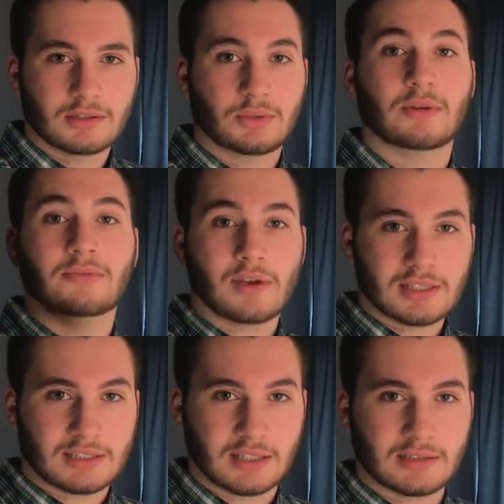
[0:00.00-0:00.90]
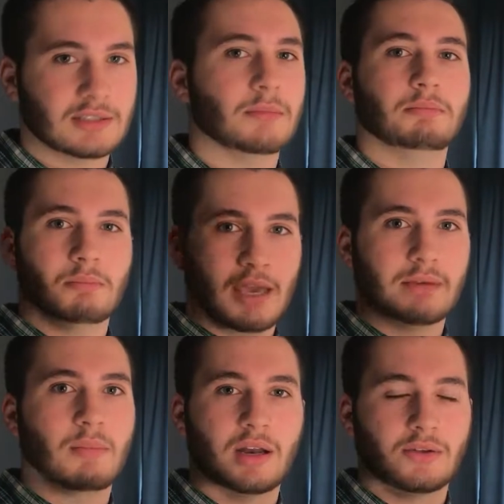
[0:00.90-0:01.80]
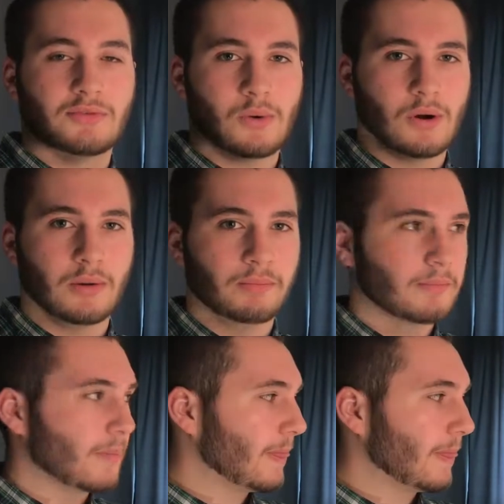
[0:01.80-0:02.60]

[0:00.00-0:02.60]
to invest in to make money for them.